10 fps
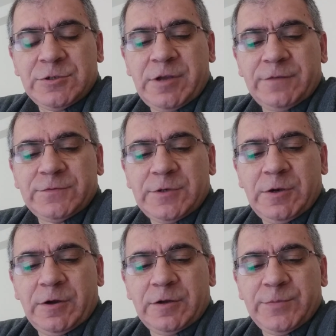you'll have to
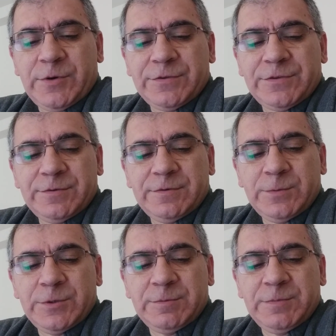learn both
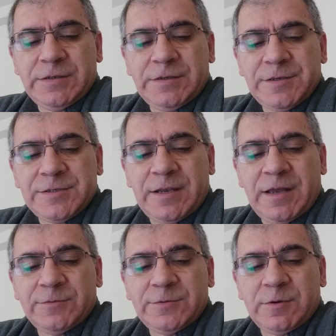word meanings and
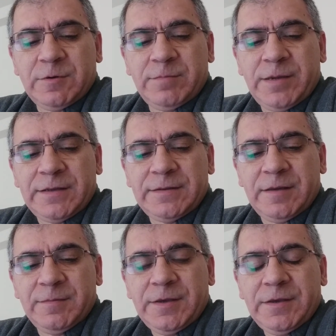how to combine
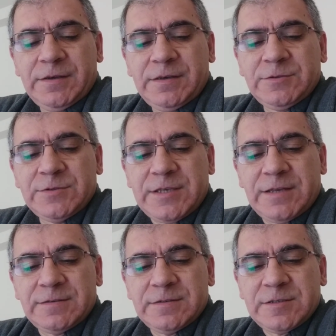them into
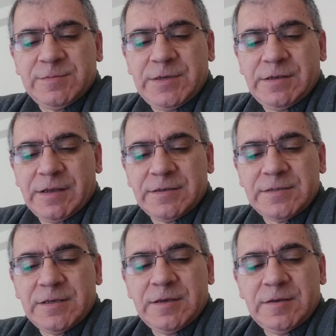sentence meanings.